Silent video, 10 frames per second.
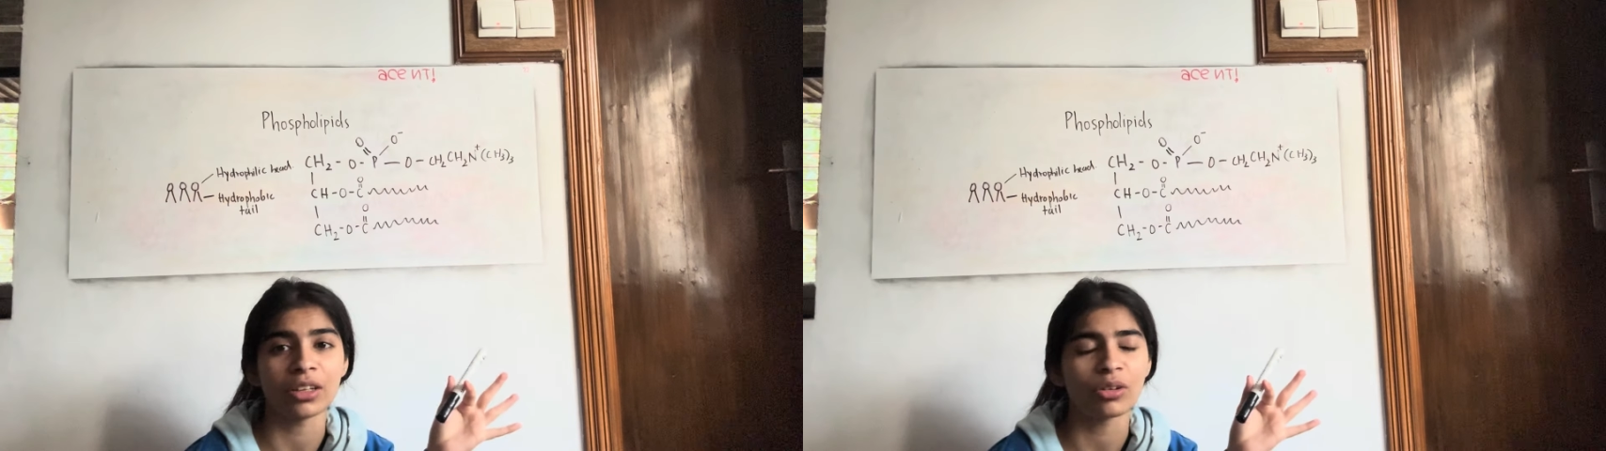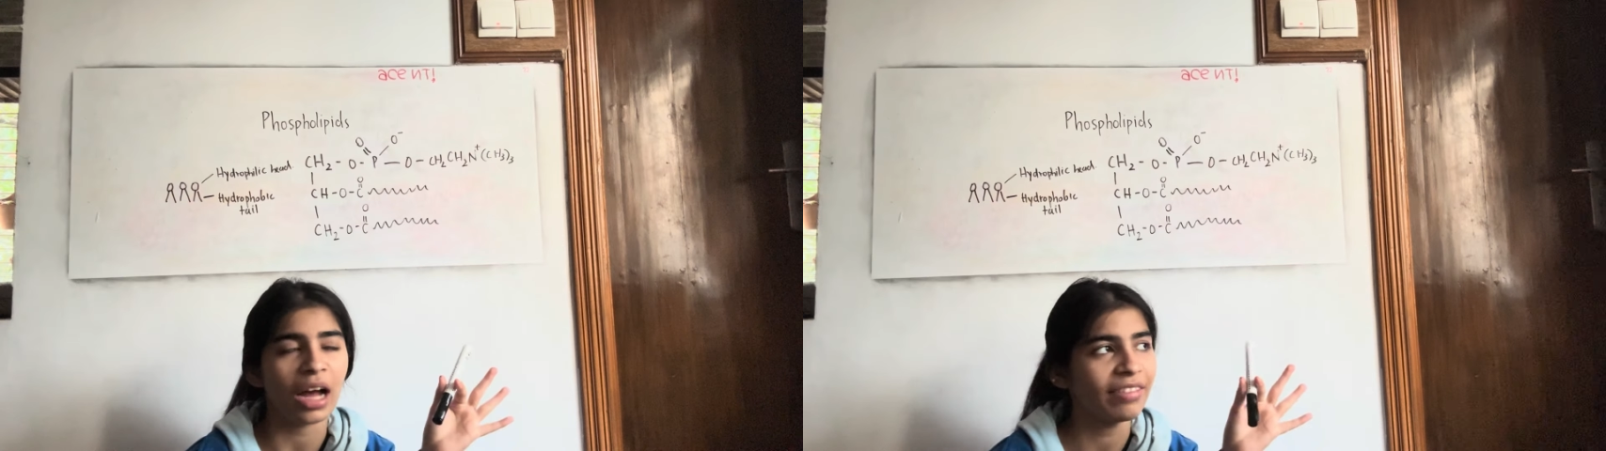
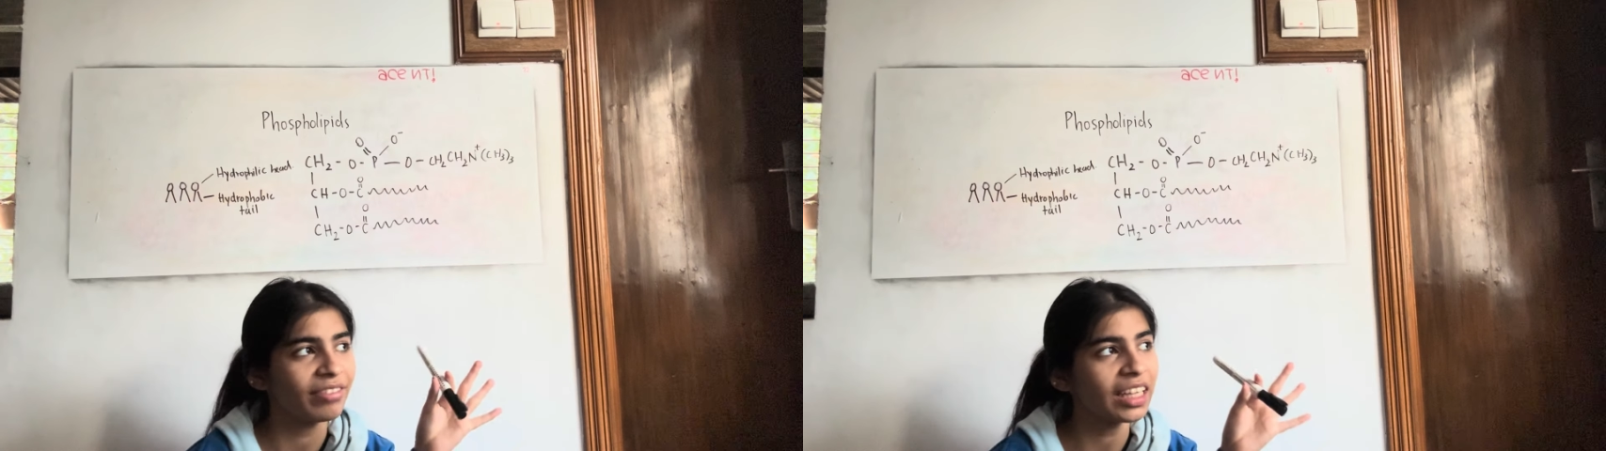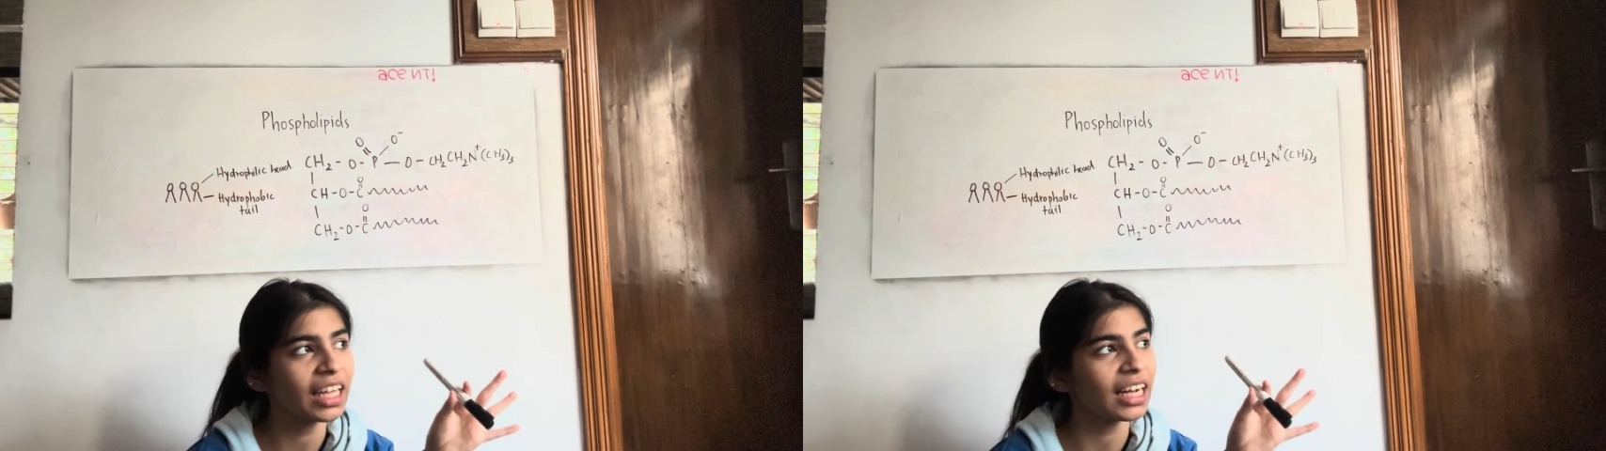Okay, I
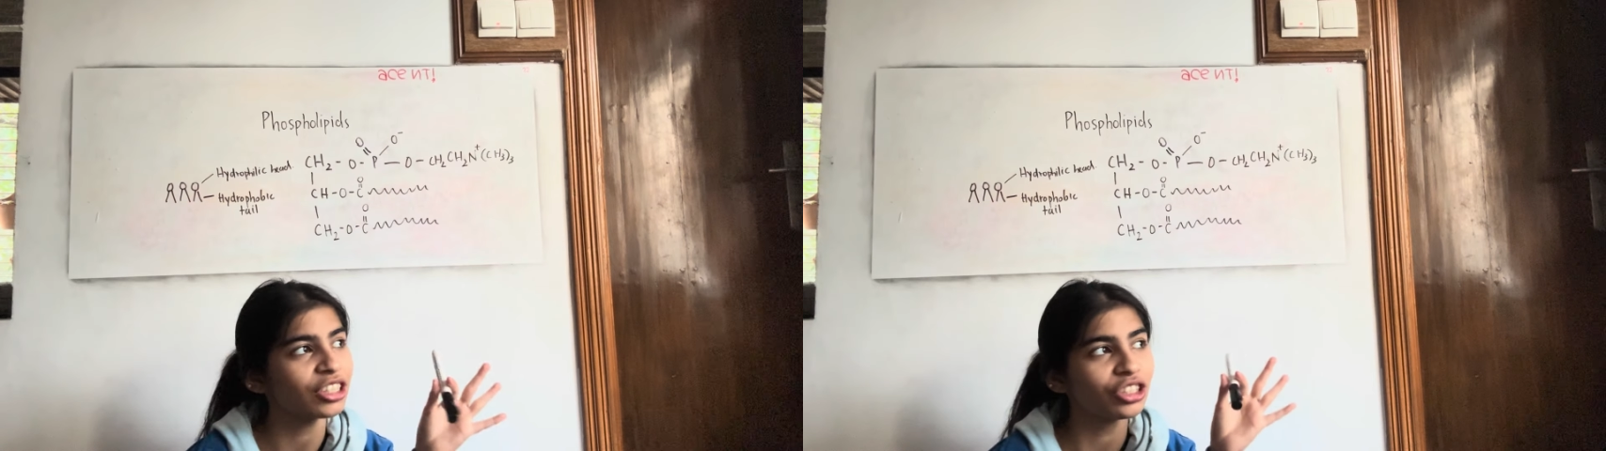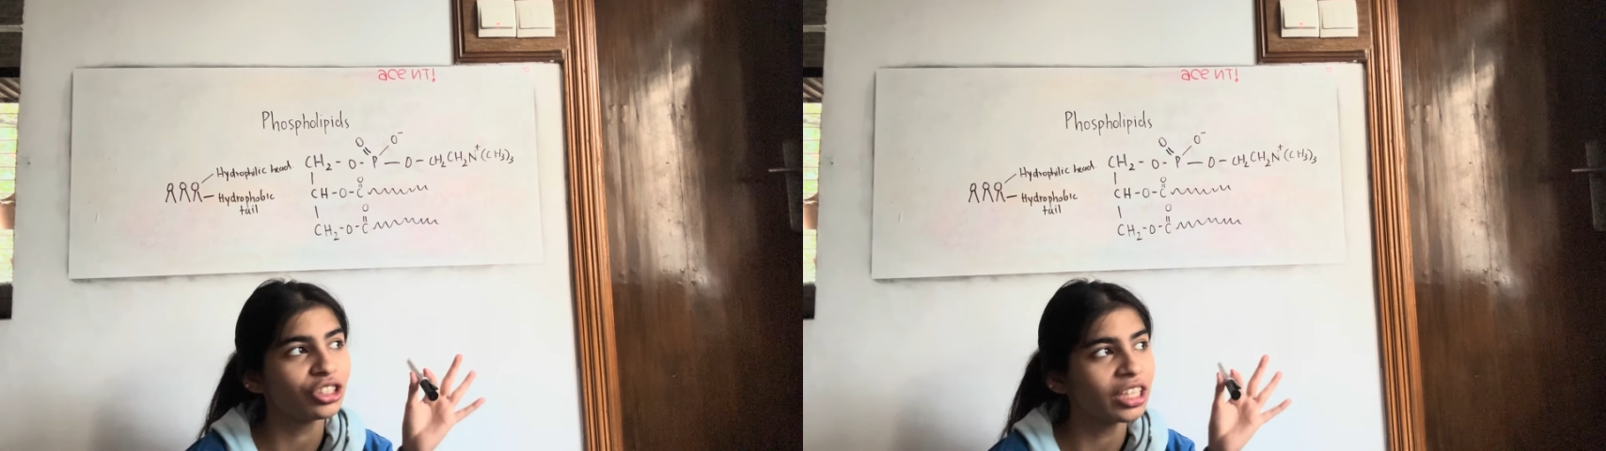feel like I
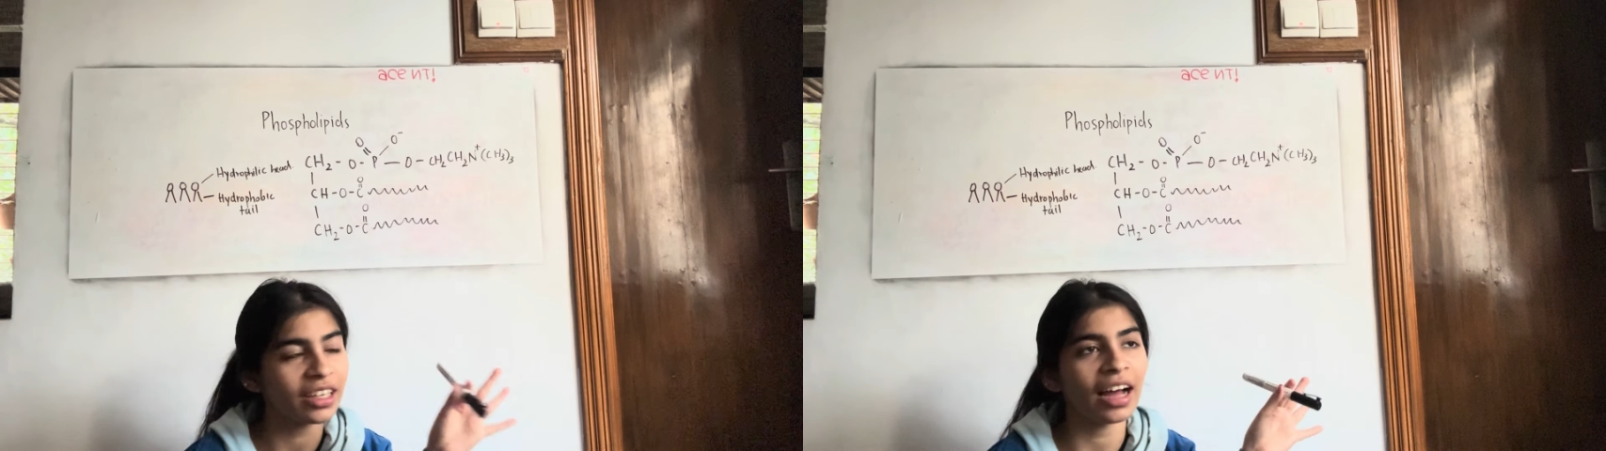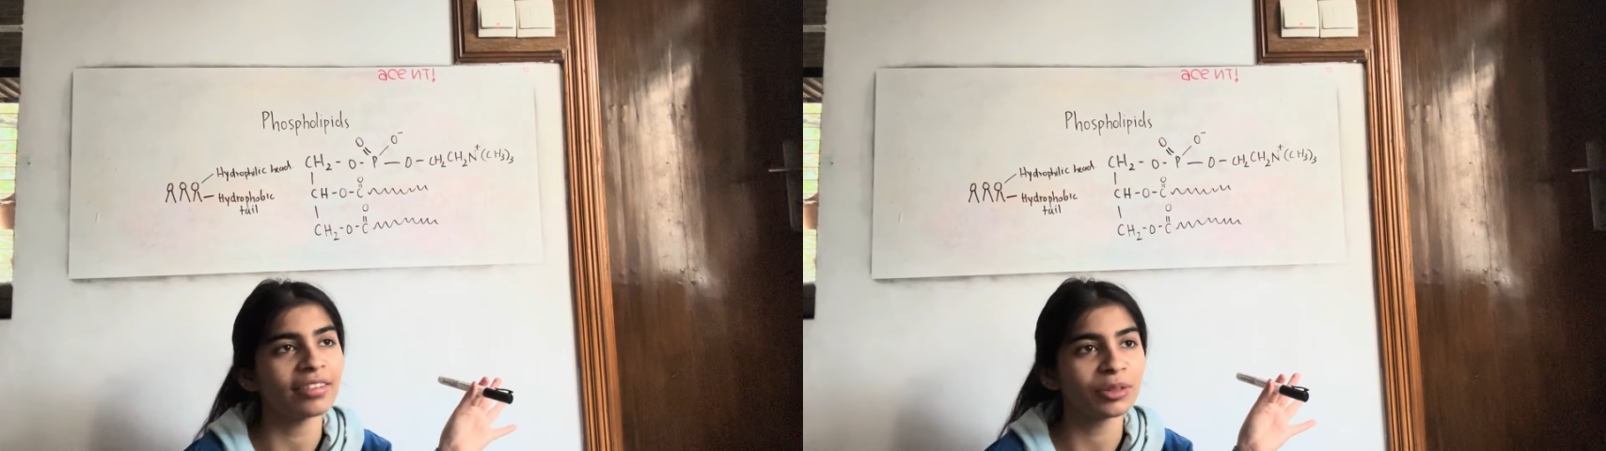didn't have to